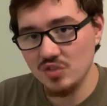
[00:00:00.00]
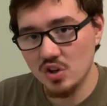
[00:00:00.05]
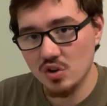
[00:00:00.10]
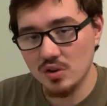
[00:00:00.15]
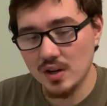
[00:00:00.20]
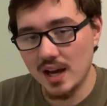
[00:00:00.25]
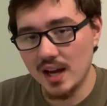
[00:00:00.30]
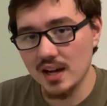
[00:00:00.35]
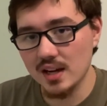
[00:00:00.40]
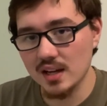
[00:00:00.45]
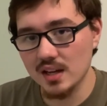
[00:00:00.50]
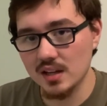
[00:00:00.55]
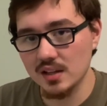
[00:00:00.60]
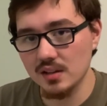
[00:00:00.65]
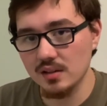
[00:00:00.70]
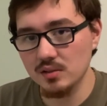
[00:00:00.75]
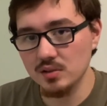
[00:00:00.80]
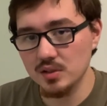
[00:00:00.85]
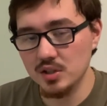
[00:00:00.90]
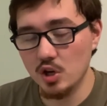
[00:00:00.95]
not
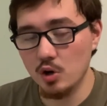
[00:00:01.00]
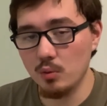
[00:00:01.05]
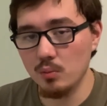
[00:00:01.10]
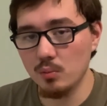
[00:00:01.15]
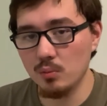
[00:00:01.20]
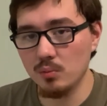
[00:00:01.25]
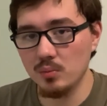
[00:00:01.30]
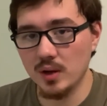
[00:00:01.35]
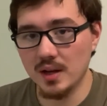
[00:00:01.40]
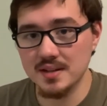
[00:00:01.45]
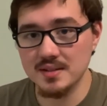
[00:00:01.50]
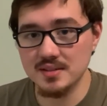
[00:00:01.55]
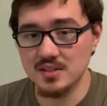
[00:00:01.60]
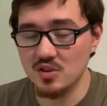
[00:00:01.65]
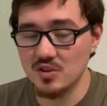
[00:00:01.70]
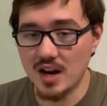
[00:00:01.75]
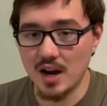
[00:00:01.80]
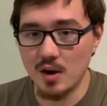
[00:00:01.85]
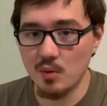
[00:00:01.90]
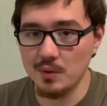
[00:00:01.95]

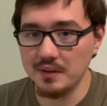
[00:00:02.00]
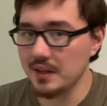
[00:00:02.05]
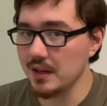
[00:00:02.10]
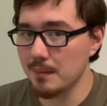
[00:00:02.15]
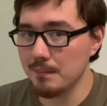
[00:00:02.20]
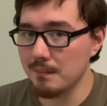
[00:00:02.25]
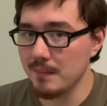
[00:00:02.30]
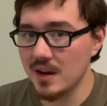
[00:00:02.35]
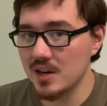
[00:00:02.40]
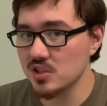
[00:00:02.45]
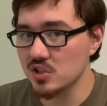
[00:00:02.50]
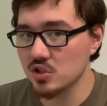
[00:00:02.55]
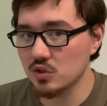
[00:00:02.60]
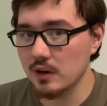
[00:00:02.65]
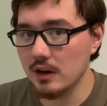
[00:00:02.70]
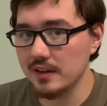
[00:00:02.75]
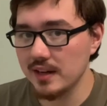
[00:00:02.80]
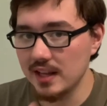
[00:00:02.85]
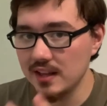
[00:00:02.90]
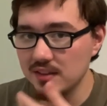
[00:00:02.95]
really going to measure
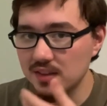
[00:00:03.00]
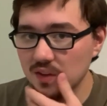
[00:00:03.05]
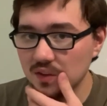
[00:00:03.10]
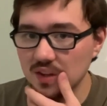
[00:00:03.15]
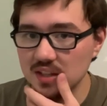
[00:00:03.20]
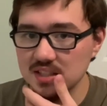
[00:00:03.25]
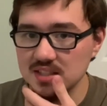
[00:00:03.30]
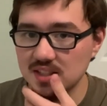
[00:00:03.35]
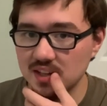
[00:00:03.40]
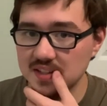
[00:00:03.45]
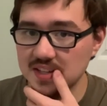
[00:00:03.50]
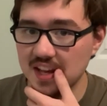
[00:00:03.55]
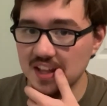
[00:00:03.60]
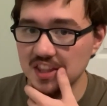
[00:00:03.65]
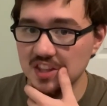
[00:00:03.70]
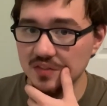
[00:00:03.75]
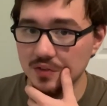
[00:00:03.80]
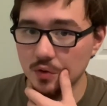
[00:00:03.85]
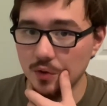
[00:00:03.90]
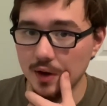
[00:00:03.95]
out anything less than
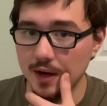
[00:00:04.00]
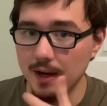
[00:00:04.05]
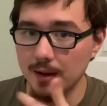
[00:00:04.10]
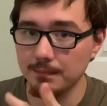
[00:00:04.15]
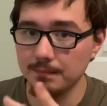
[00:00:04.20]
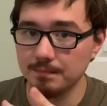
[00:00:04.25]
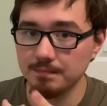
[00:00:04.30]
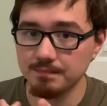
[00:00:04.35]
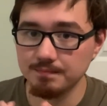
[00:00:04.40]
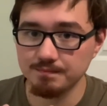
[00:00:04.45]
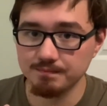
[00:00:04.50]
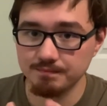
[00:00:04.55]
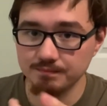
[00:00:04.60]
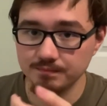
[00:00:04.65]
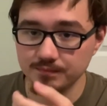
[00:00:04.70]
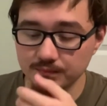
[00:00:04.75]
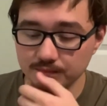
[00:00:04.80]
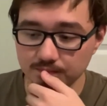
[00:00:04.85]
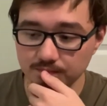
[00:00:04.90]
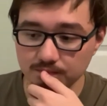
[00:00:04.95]
1/10 of a gram
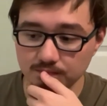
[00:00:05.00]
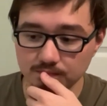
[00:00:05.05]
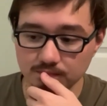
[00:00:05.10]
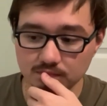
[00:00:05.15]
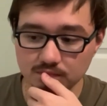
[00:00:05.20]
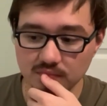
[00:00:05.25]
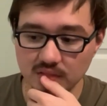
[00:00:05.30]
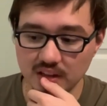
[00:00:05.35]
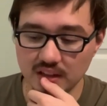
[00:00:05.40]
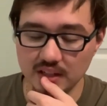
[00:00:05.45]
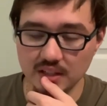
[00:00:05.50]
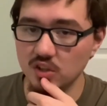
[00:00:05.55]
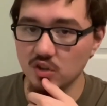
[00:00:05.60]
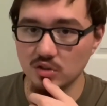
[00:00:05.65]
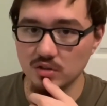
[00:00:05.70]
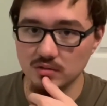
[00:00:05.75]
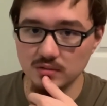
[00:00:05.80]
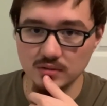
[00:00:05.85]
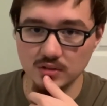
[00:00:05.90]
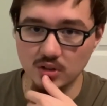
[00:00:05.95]
in
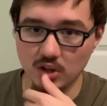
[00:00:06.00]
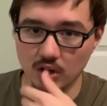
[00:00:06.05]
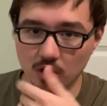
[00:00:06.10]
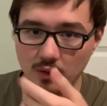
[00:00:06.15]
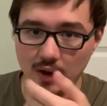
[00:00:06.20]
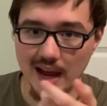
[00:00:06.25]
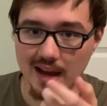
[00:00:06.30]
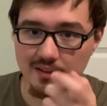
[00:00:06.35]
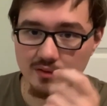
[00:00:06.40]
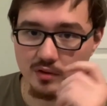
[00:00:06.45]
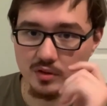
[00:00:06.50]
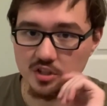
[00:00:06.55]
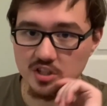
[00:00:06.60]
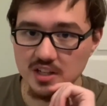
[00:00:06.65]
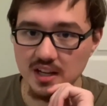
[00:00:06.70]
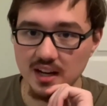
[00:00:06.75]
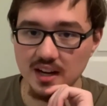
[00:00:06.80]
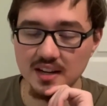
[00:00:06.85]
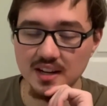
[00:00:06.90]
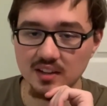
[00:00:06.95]
your, average
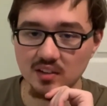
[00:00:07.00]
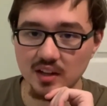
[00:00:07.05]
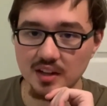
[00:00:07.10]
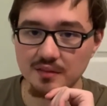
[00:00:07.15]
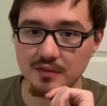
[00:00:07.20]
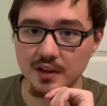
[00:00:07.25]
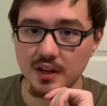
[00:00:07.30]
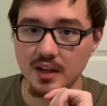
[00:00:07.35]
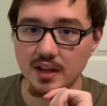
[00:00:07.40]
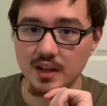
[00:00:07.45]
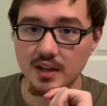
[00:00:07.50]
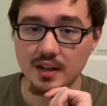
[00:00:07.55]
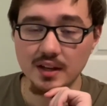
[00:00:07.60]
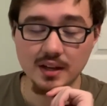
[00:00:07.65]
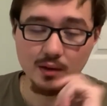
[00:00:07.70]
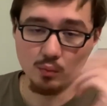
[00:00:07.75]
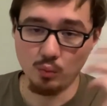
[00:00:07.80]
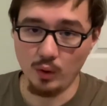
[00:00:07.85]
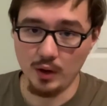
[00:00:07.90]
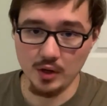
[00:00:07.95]
day-to-day life.
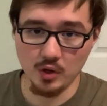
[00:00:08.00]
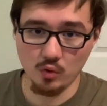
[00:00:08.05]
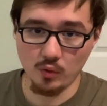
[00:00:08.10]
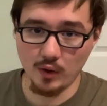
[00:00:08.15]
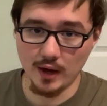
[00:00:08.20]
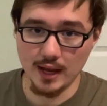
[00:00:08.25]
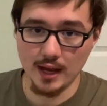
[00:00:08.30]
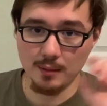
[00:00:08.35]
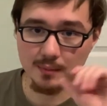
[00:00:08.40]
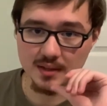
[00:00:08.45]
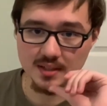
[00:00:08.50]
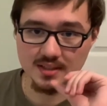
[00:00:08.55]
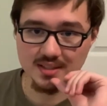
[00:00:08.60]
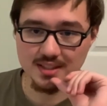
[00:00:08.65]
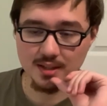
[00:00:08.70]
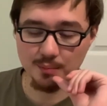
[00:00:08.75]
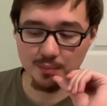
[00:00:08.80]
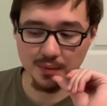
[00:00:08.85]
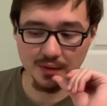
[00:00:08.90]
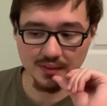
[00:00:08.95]
And 1 gram is
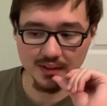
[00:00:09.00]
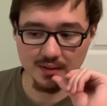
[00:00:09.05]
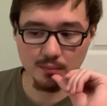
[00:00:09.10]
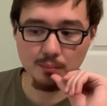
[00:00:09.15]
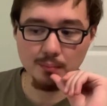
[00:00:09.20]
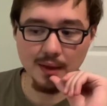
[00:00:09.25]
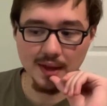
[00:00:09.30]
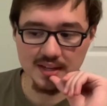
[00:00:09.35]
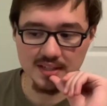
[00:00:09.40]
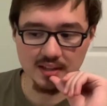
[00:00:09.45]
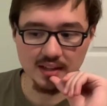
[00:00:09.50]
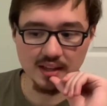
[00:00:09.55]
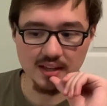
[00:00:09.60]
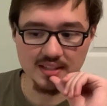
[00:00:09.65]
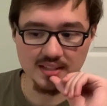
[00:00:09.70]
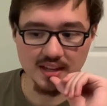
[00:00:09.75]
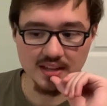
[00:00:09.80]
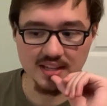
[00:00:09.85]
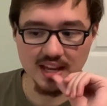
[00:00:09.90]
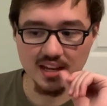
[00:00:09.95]
something that makes a lot of
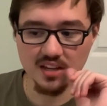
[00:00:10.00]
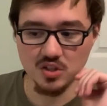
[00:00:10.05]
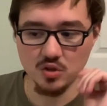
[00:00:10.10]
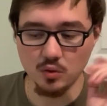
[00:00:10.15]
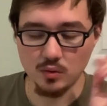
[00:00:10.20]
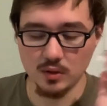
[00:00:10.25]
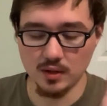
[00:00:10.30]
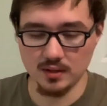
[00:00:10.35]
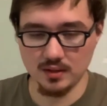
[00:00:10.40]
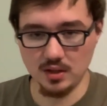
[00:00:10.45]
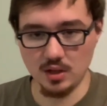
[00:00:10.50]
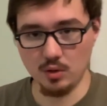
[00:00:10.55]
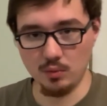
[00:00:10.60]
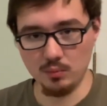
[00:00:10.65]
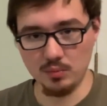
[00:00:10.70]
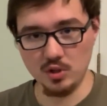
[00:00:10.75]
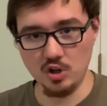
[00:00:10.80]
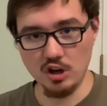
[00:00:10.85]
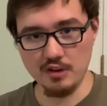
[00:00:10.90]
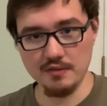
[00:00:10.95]
sense. And you
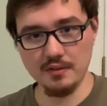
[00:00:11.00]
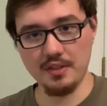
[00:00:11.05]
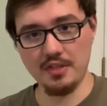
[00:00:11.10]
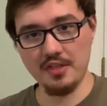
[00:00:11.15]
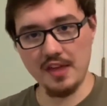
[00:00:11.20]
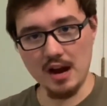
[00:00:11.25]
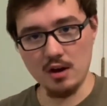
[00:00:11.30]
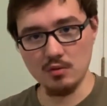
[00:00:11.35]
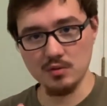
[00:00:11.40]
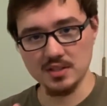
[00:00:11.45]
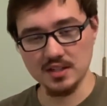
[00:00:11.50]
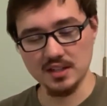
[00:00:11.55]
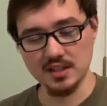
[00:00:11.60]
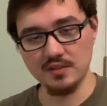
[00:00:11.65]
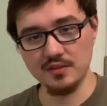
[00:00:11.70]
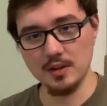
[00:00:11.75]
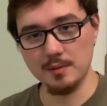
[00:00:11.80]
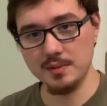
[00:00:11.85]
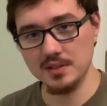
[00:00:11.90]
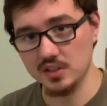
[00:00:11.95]
have 1,000
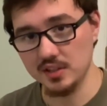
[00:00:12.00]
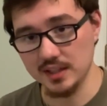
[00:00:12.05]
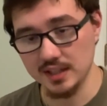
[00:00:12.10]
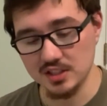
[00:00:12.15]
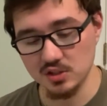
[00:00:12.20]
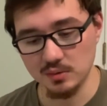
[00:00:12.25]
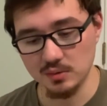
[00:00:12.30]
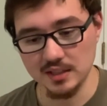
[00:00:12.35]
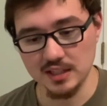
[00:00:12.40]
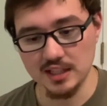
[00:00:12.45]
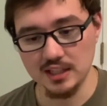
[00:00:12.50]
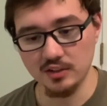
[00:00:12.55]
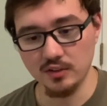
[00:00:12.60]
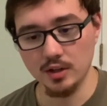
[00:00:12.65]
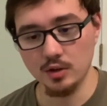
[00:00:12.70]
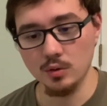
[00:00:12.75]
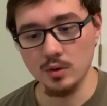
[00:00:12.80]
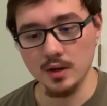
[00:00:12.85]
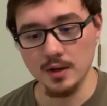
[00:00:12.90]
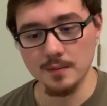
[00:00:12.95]
of them until you get to a
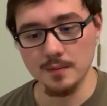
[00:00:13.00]
kilo.